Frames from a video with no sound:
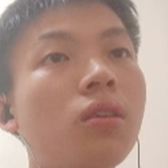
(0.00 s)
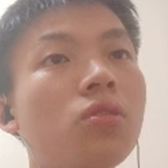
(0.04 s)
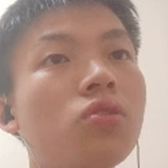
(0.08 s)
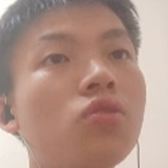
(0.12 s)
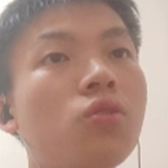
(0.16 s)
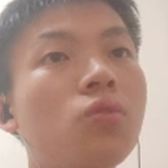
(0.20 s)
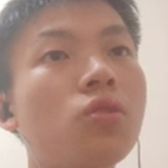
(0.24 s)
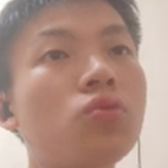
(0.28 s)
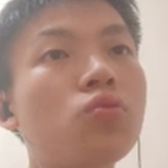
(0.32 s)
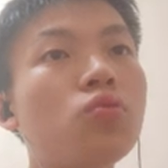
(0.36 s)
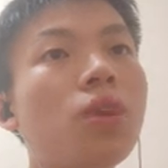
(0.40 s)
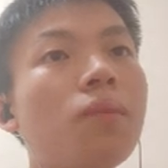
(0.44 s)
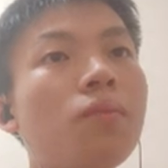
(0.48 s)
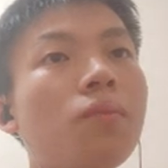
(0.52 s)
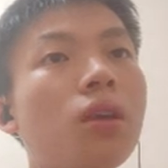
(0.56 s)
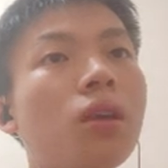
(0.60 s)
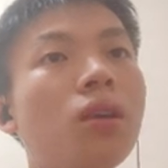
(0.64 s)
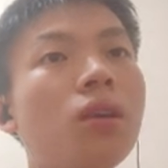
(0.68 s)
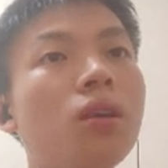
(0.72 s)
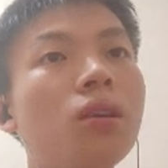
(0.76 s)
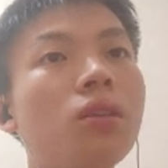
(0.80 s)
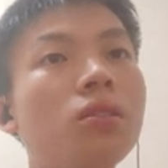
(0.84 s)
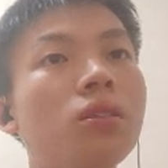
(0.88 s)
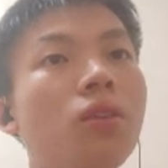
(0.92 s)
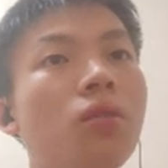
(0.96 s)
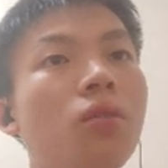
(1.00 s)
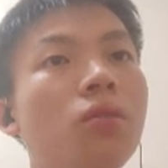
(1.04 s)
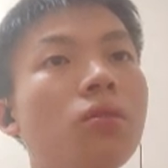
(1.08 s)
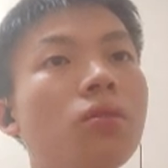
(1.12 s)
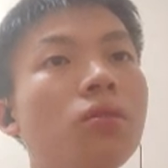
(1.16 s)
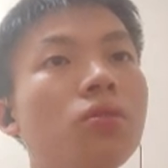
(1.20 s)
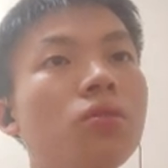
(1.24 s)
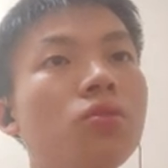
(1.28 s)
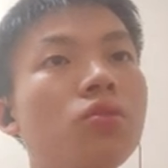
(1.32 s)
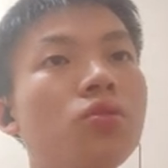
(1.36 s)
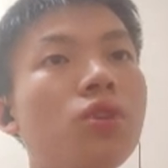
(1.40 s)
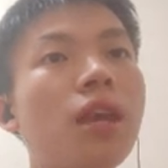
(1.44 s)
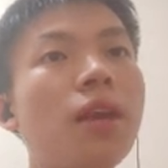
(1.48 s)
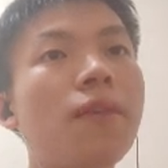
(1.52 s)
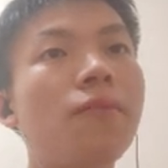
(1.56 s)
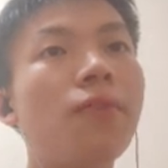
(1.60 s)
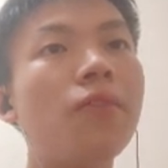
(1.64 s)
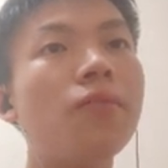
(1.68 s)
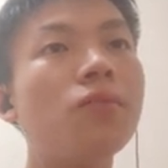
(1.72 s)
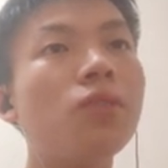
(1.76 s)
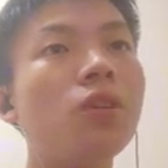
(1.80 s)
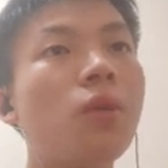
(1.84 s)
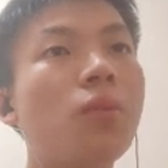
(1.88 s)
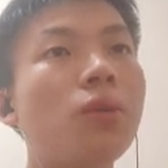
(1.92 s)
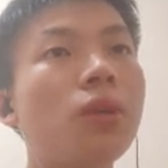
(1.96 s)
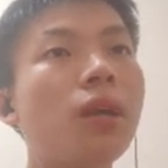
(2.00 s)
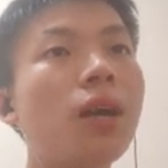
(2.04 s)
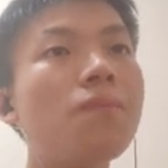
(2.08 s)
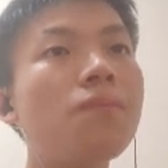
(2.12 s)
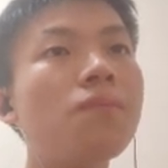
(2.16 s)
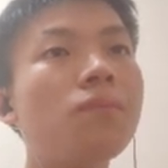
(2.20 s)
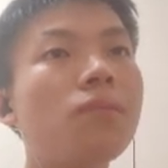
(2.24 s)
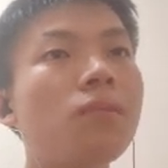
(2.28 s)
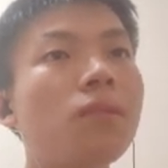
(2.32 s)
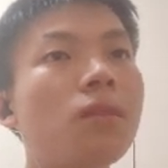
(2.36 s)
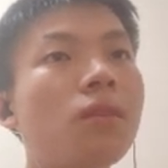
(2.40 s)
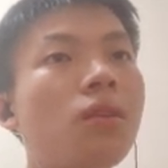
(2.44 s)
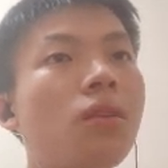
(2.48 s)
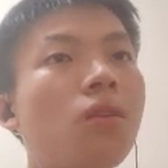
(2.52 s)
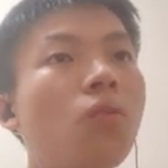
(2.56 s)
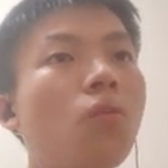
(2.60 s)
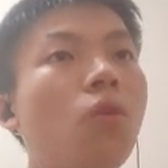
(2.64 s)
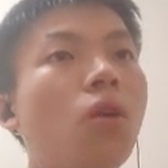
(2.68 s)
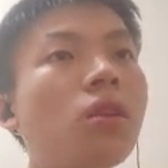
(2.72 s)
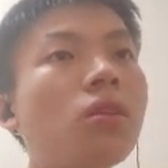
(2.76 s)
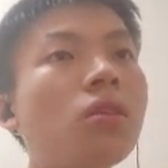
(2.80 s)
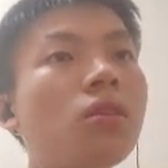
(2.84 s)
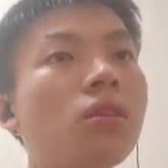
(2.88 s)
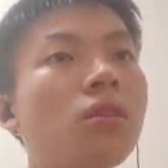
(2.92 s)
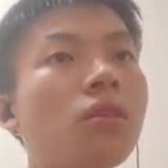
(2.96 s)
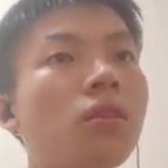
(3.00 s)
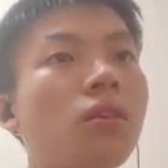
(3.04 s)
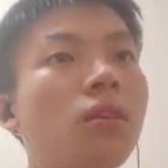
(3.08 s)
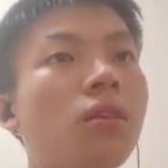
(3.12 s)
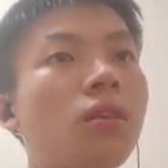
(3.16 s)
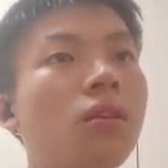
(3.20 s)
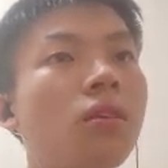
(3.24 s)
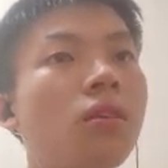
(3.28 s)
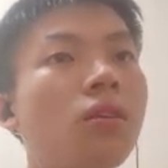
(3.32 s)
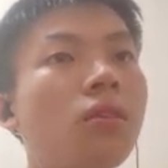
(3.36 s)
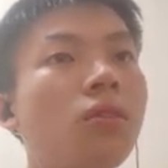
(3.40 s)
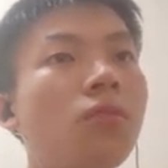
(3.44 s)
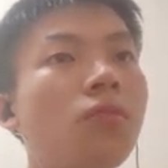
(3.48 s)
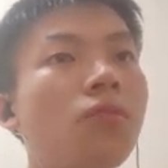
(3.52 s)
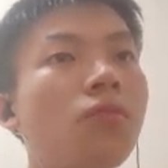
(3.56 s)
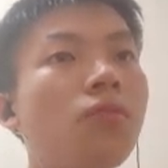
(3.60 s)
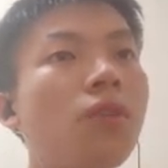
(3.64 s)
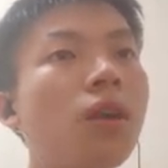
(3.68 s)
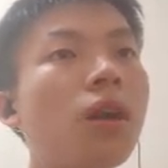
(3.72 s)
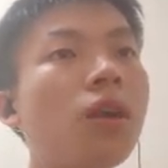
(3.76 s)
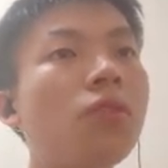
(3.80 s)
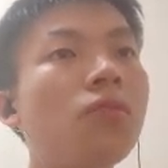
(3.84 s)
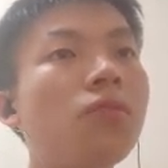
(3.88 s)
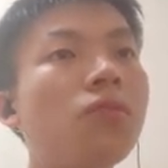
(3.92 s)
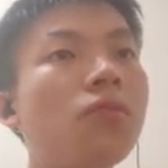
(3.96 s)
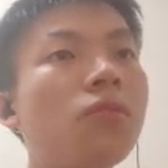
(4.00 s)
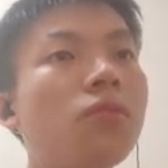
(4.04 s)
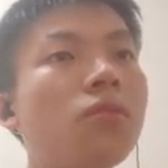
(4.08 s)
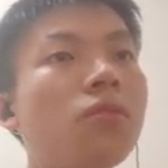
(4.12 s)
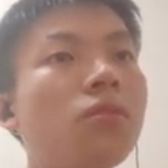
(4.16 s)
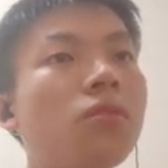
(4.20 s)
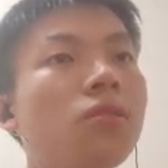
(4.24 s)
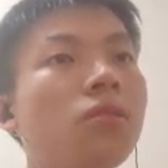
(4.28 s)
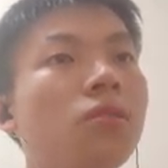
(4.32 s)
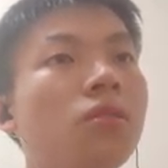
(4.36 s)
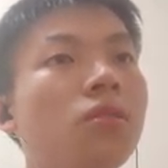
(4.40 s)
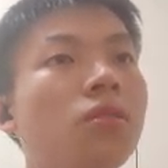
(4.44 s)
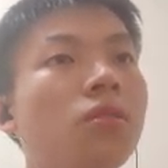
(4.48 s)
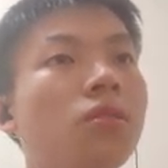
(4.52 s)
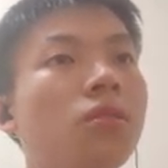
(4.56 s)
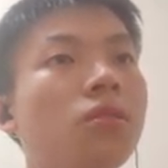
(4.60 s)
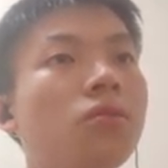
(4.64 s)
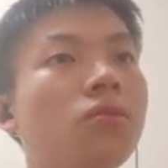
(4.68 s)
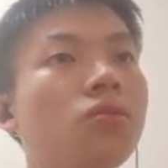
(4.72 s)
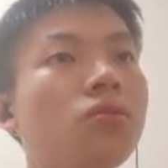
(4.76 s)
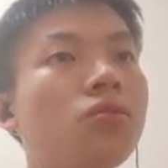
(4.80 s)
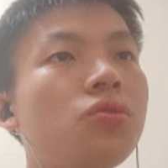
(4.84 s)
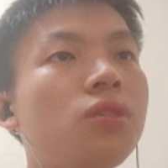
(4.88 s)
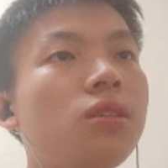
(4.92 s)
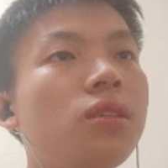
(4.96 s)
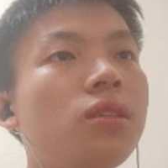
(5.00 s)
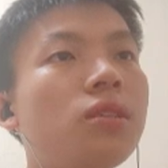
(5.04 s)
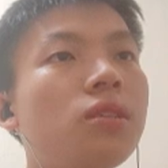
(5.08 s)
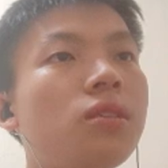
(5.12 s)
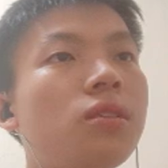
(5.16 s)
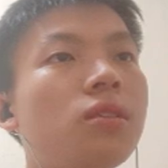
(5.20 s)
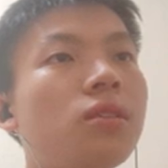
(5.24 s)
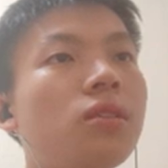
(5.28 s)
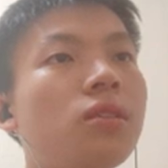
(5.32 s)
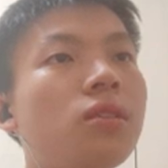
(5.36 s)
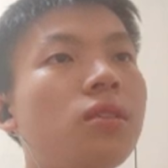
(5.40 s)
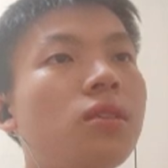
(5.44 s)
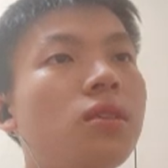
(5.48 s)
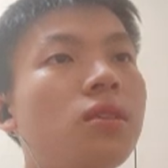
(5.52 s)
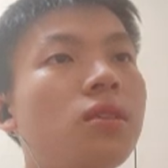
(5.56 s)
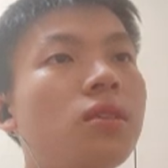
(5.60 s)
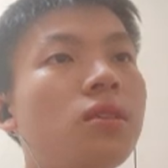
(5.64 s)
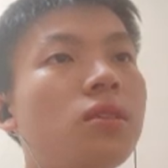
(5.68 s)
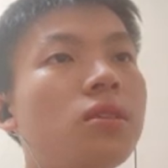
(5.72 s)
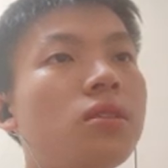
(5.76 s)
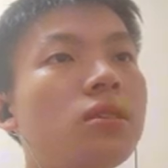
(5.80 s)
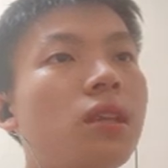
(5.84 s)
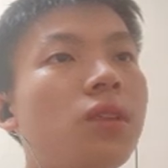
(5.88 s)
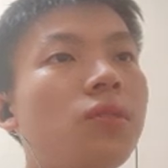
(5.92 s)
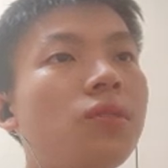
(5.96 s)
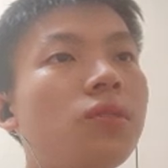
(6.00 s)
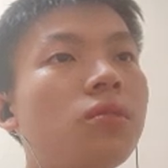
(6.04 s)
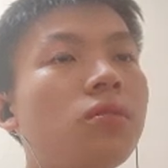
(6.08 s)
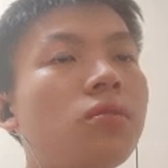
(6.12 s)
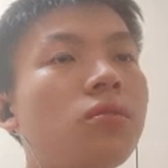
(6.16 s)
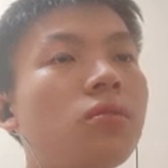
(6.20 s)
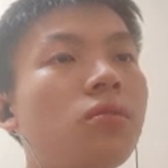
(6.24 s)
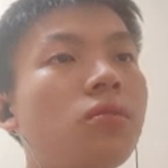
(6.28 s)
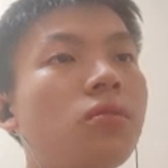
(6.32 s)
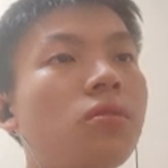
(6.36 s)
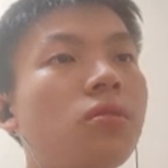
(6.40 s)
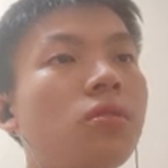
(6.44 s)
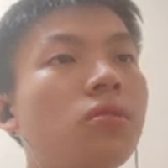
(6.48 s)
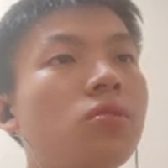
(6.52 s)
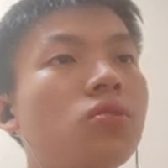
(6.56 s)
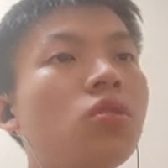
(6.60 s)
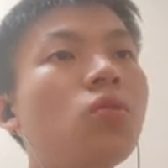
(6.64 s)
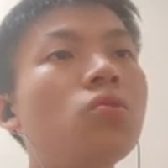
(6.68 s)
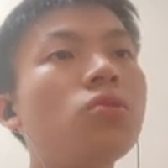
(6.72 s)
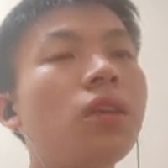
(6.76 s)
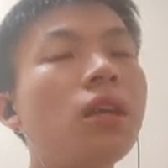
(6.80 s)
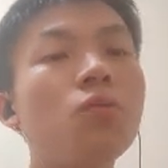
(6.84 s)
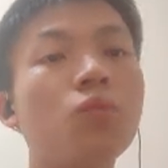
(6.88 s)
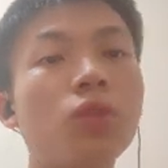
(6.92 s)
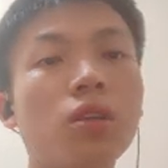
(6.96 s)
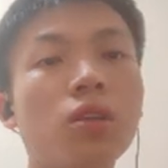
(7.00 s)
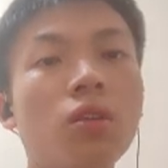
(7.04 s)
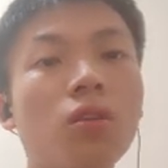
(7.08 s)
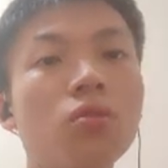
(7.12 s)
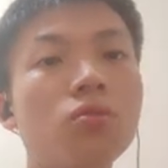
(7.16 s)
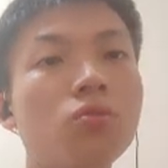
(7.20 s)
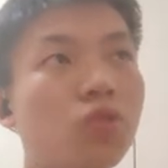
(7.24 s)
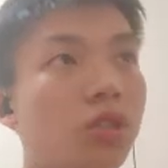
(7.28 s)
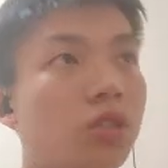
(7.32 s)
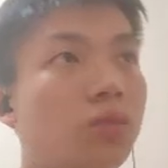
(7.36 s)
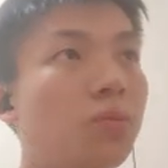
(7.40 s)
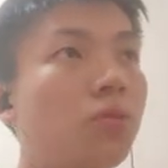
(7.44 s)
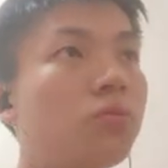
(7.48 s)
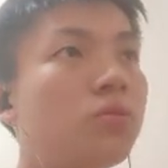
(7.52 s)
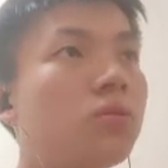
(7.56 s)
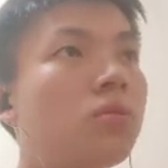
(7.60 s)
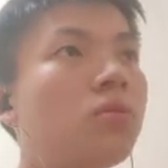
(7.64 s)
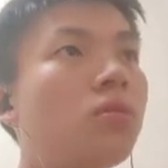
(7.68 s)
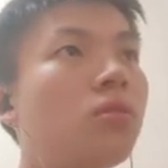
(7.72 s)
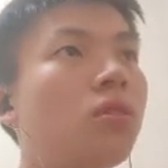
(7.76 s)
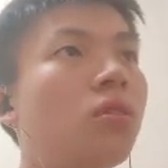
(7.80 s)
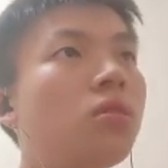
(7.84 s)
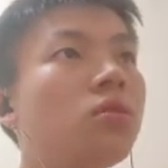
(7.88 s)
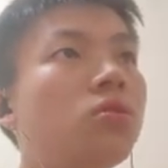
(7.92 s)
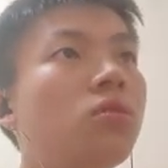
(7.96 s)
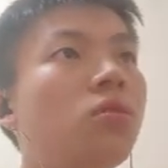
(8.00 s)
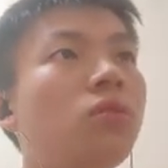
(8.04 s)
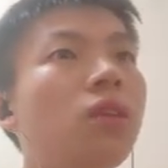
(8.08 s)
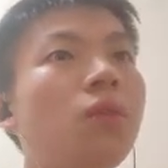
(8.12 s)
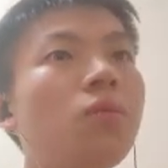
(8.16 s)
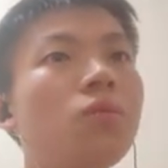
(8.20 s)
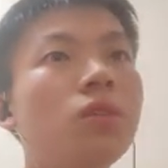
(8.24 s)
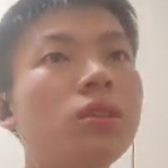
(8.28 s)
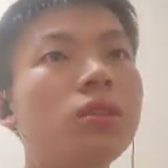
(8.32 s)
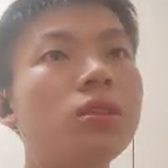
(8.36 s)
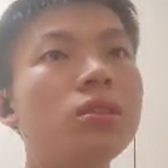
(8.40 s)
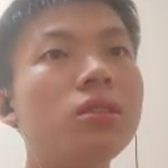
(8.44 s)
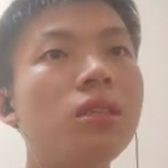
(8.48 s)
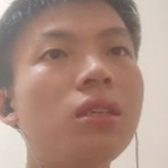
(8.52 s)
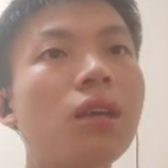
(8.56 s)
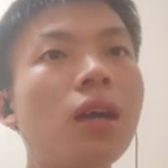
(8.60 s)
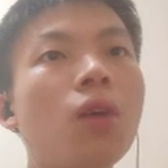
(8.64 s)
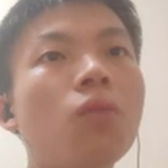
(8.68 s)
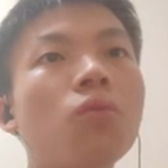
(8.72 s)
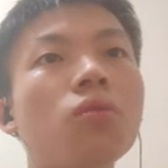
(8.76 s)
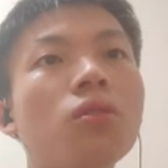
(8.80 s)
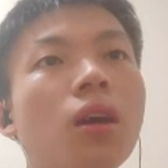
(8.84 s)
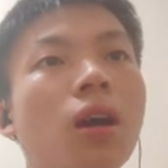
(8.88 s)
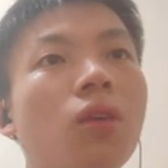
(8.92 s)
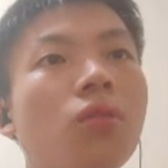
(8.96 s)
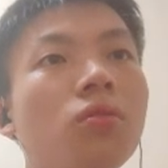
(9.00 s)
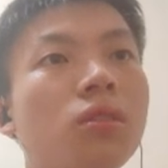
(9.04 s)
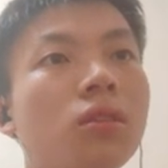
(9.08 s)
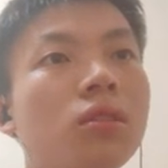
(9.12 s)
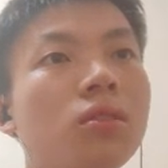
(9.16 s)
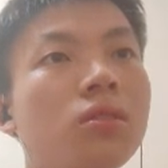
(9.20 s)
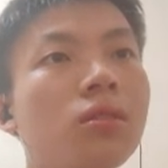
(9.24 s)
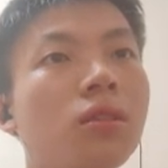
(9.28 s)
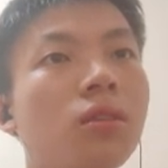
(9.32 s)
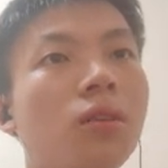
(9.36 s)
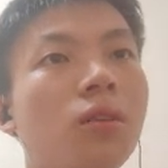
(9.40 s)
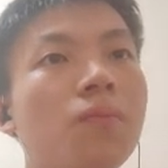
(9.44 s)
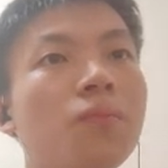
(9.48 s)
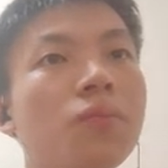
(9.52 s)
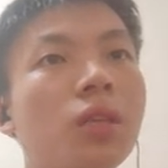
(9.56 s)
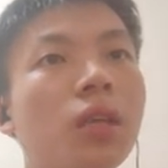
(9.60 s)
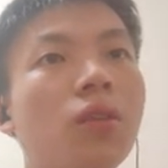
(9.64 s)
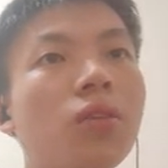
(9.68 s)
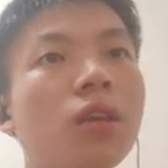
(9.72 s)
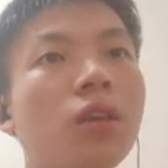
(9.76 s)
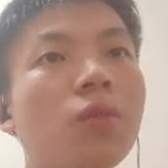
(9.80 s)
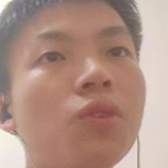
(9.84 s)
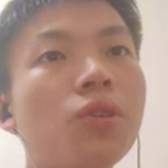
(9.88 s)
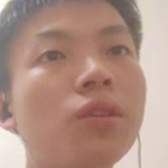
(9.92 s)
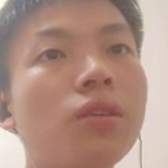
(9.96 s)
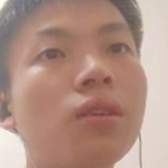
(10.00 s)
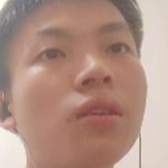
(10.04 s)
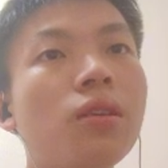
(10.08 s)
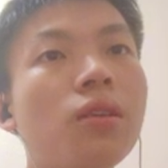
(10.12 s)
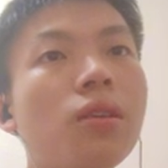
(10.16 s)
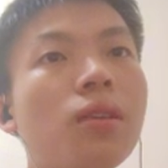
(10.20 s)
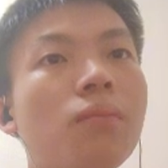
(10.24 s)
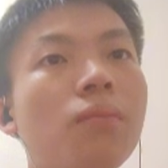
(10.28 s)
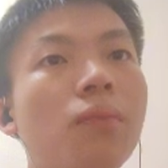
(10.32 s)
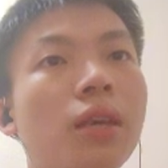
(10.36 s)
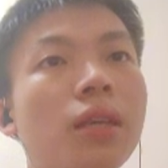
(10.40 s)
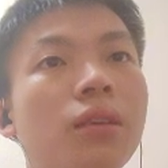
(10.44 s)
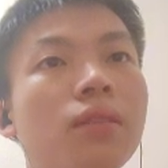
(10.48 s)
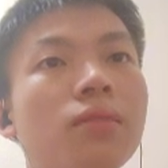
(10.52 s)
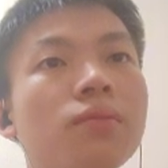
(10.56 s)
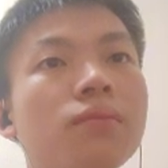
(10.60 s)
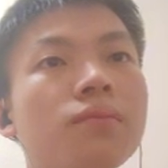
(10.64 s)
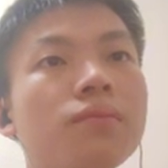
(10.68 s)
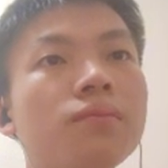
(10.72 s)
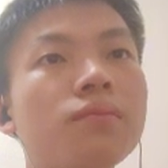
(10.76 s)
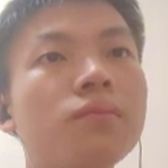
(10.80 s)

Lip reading: So we sweep the 3 and 5, it will become 1, 5, 3, 7. So that we call transpose. So let me see how can we make it.